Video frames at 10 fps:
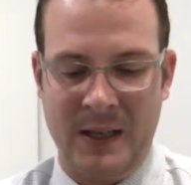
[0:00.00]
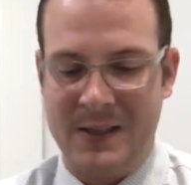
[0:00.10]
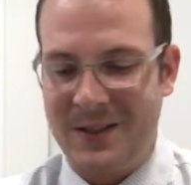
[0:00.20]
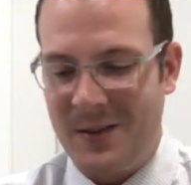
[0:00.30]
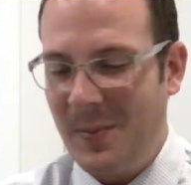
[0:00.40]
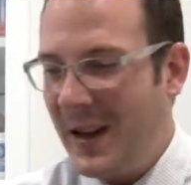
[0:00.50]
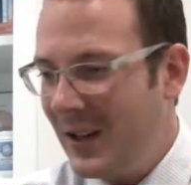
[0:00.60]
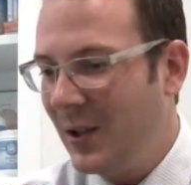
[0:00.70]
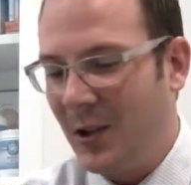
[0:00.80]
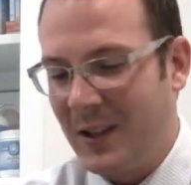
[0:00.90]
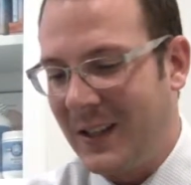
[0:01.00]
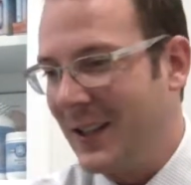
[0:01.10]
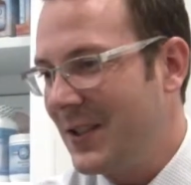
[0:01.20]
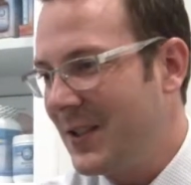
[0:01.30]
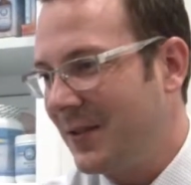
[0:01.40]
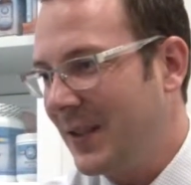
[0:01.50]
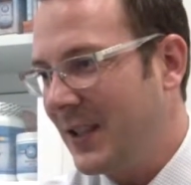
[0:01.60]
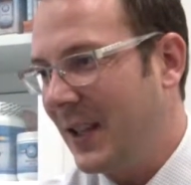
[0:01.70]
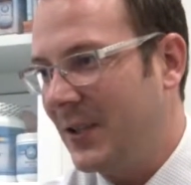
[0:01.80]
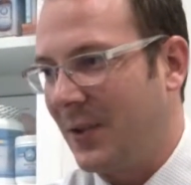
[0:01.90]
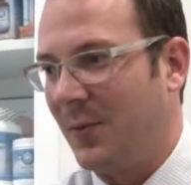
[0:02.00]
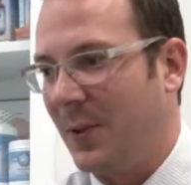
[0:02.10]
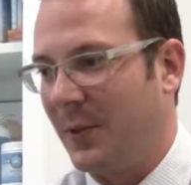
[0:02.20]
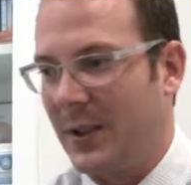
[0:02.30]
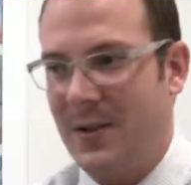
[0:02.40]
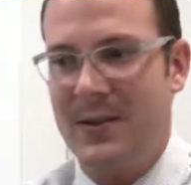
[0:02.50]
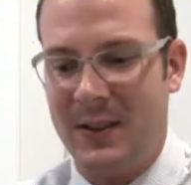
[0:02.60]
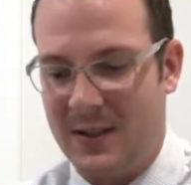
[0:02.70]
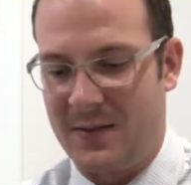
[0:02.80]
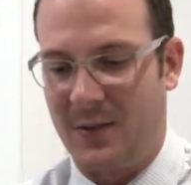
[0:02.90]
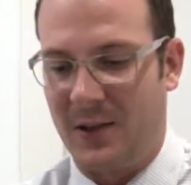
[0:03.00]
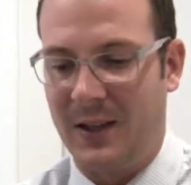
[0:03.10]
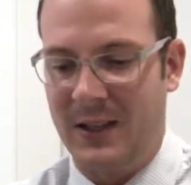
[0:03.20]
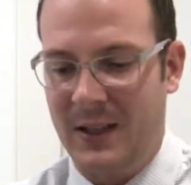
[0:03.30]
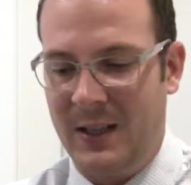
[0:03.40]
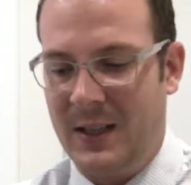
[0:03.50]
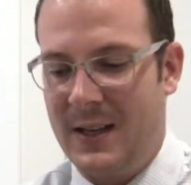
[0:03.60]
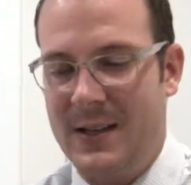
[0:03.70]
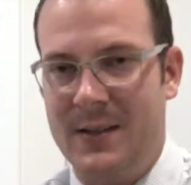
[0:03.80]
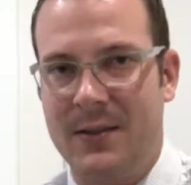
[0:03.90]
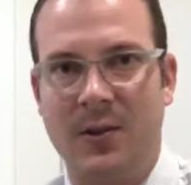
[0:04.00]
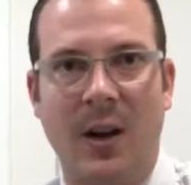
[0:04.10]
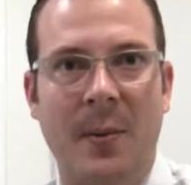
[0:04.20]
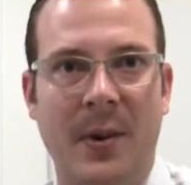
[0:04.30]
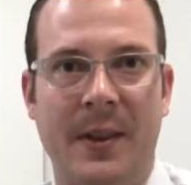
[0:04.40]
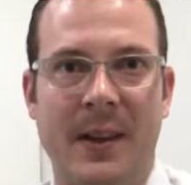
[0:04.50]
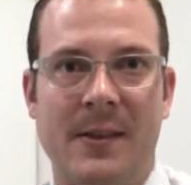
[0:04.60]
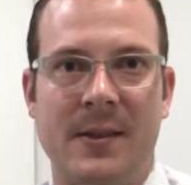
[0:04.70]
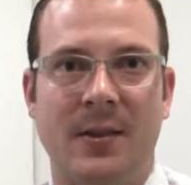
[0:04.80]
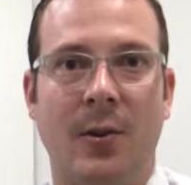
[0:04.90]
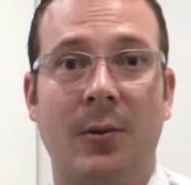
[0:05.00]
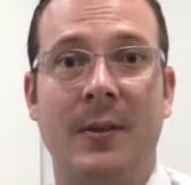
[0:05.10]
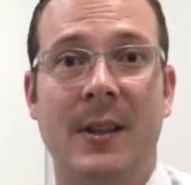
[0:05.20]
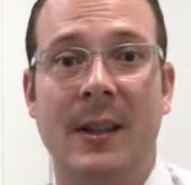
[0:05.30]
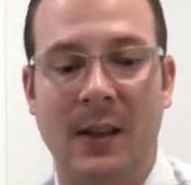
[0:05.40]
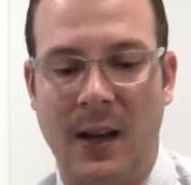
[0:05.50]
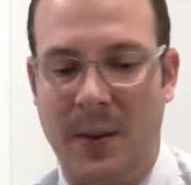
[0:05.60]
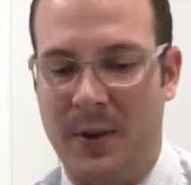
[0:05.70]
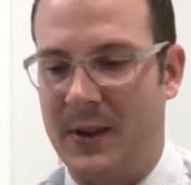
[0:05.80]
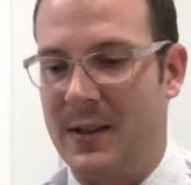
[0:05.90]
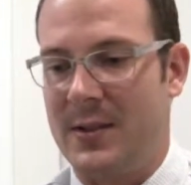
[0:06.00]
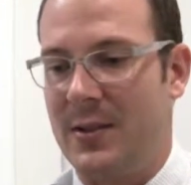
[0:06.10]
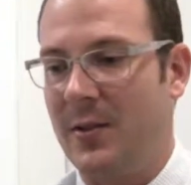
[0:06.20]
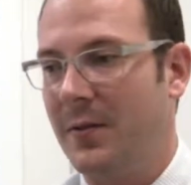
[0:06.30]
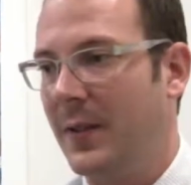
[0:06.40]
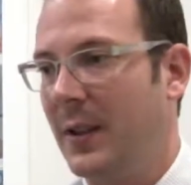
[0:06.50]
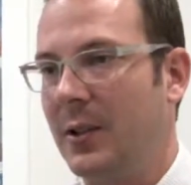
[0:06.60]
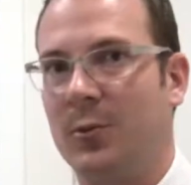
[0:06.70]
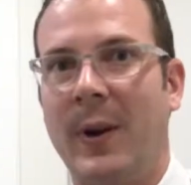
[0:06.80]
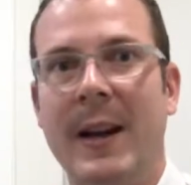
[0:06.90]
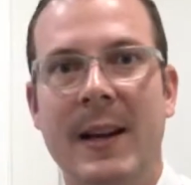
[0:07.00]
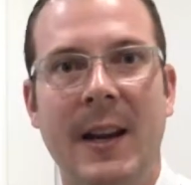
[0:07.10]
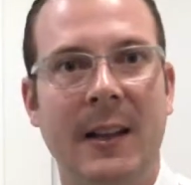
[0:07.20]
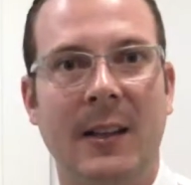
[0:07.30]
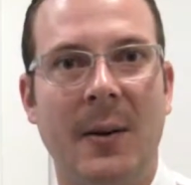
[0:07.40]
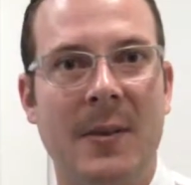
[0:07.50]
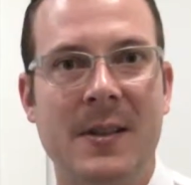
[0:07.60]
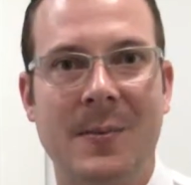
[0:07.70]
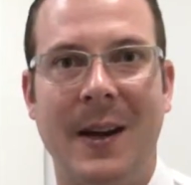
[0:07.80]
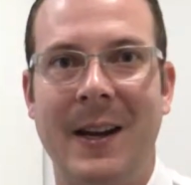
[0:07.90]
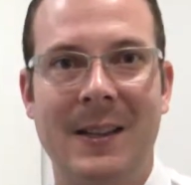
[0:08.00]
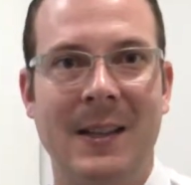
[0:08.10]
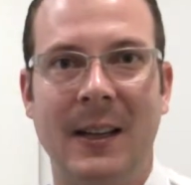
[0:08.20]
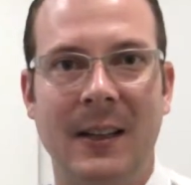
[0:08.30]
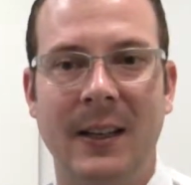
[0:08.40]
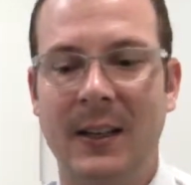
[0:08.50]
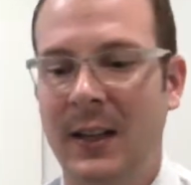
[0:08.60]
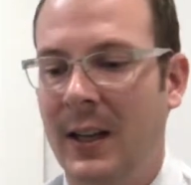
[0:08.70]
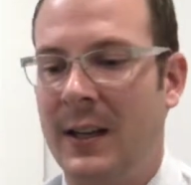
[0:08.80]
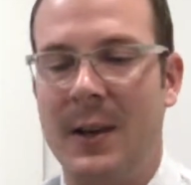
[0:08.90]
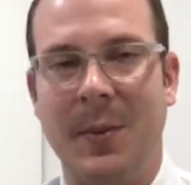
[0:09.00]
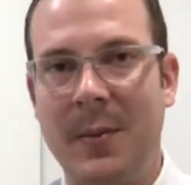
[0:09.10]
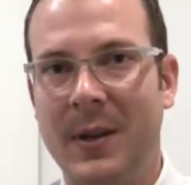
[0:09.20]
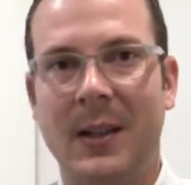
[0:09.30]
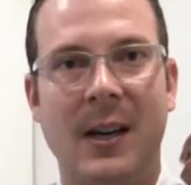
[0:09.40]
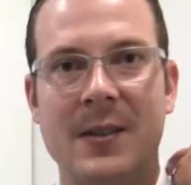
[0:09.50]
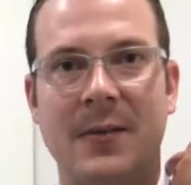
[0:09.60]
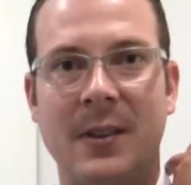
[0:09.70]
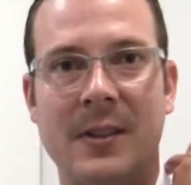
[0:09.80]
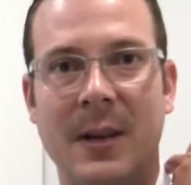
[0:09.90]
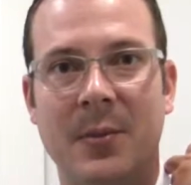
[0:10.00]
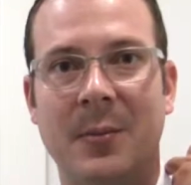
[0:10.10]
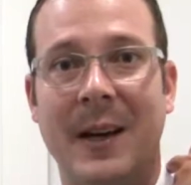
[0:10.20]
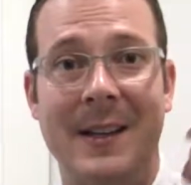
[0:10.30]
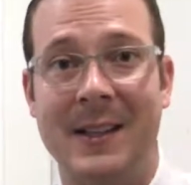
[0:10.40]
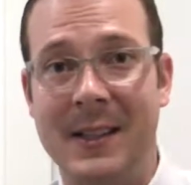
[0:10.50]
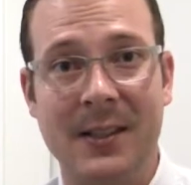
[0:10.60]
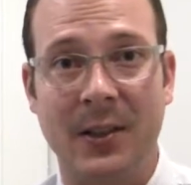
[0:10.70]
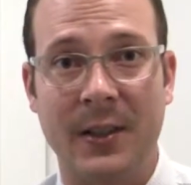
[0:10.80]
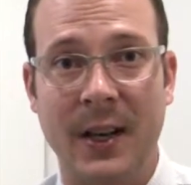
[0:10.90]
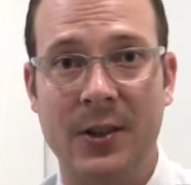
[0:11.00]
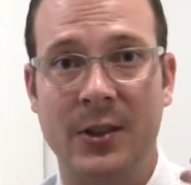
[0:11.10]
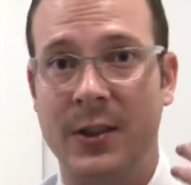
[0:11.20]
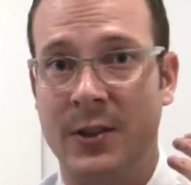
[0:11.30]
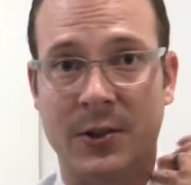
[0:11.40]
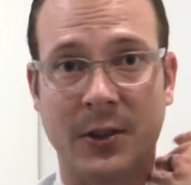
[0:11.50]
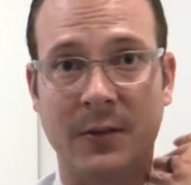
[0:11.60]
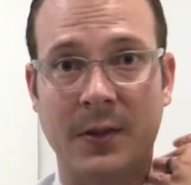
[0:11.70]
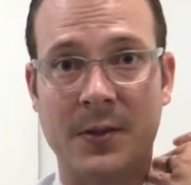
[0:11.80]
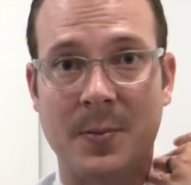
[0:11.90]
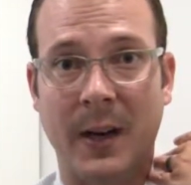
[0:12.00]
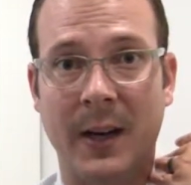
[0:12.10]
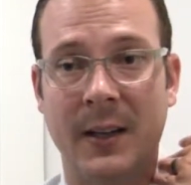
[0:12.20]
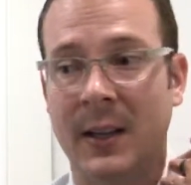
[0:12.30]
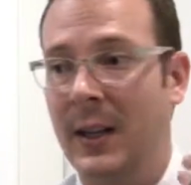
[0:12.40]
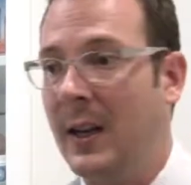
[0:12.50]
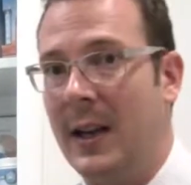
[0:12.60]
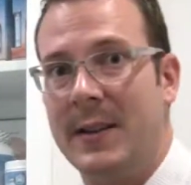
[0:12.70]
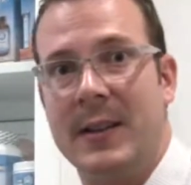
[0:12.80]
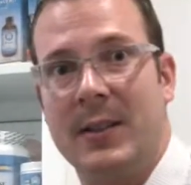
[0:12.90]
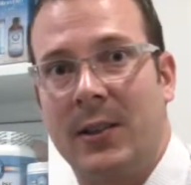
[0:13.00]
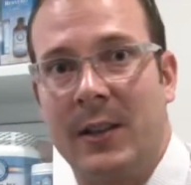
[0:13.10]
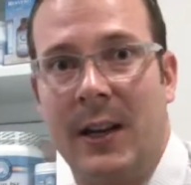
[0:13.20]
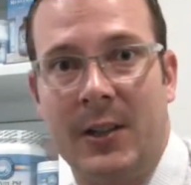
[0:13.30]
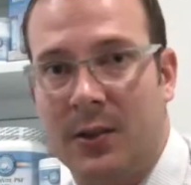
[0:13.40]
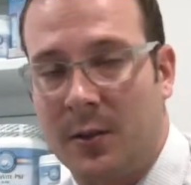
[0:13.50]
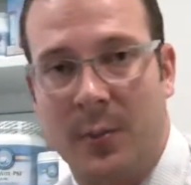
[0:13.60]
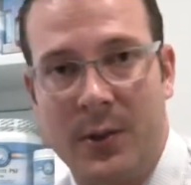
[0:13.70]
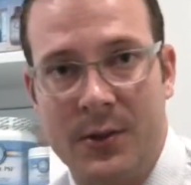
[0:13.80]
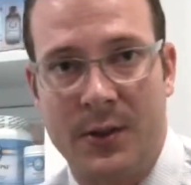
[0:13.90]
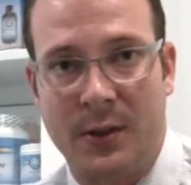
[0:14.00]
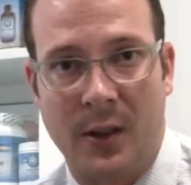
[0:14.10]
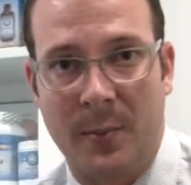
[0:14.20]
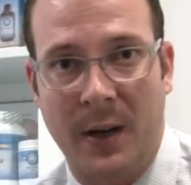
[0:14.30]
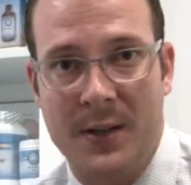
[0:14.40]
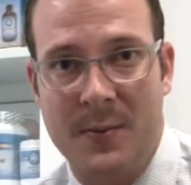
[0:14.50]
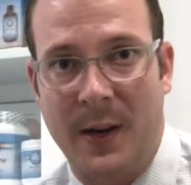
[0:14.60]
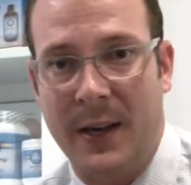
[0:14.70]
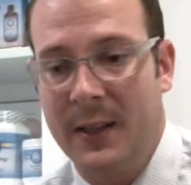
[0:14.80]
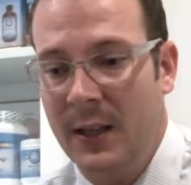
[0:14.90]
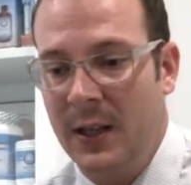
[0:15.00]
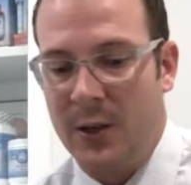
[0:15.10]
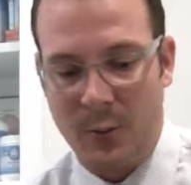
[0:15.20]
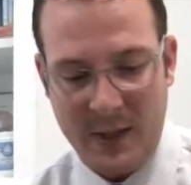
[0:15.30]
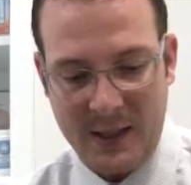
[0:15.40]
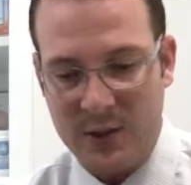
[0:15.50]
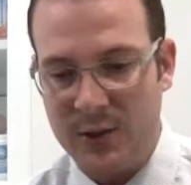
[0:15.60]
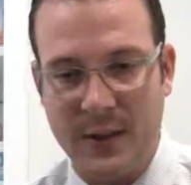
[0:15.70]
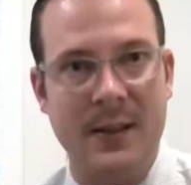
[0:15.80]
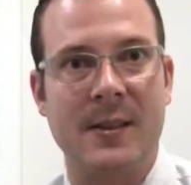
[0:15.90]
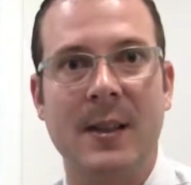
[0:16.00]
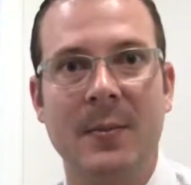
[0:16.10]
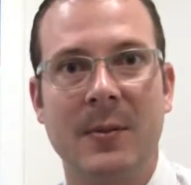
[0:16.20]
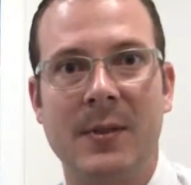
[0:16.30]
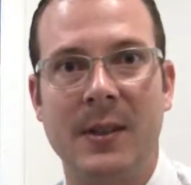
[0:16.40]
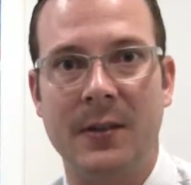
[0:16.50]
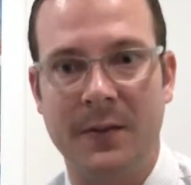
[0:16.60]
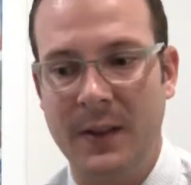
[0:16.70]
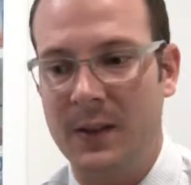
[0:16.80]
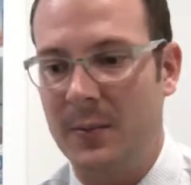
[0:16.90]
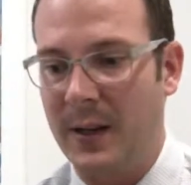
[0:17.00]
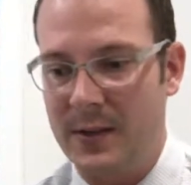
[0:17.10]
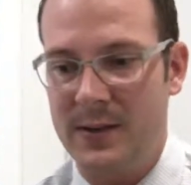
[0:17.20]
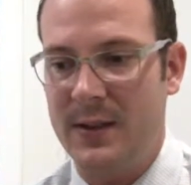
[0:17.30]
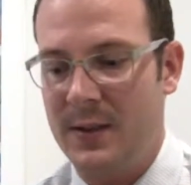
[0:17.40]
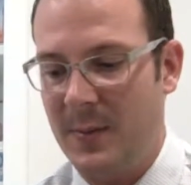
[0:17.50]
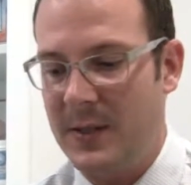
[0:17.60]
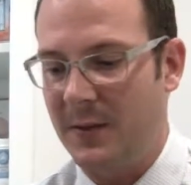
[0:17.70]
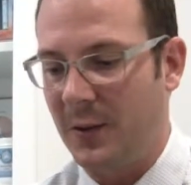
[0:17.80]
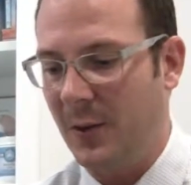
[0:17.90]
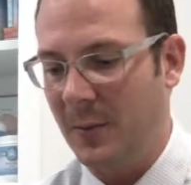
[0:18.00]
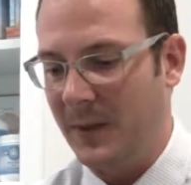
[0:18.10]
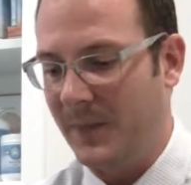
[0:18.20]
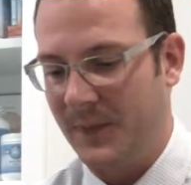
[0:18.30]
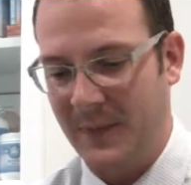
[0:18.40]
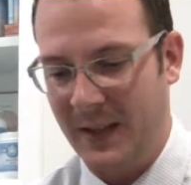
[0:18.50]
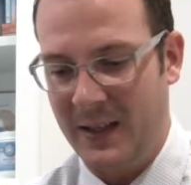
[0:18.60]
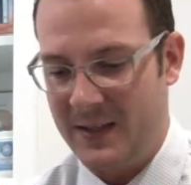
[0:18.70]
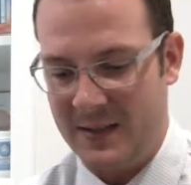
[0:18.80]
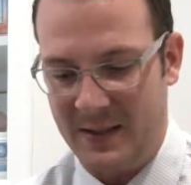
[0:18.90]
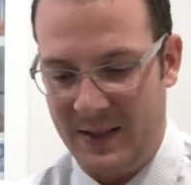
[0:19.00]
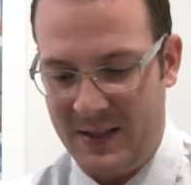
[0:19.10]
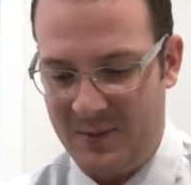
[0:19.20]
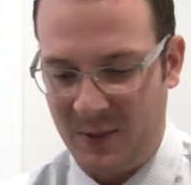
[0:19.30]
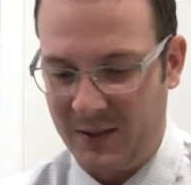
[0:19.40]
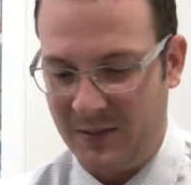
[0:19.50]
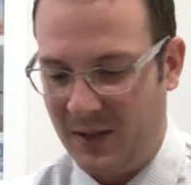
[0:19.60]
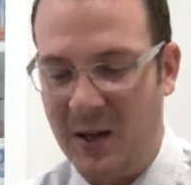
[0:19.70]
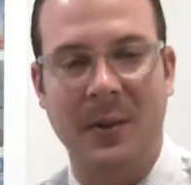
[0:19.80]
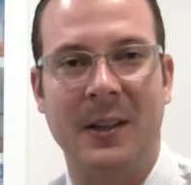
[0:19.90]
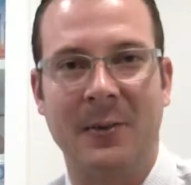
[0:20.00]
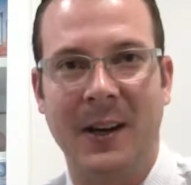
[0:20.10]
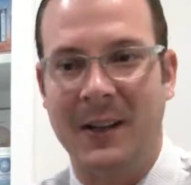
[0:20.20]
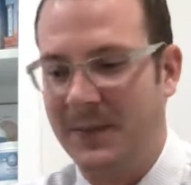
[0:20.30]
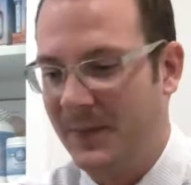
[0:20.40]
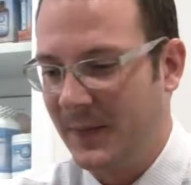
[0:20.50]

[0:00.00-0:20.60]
So the main goal, again, just to retouch on what we're using this for, is neuropathies or radiculopathies. You feel a radiating numbness, pain, tingling that might be caused, for example, by a disc herniation in your cervical spine, a disc herniation or bulge in your lumbar spine. We can treat the symptoms that you feel by using this piece of equipment, and it's worked phenomenally well.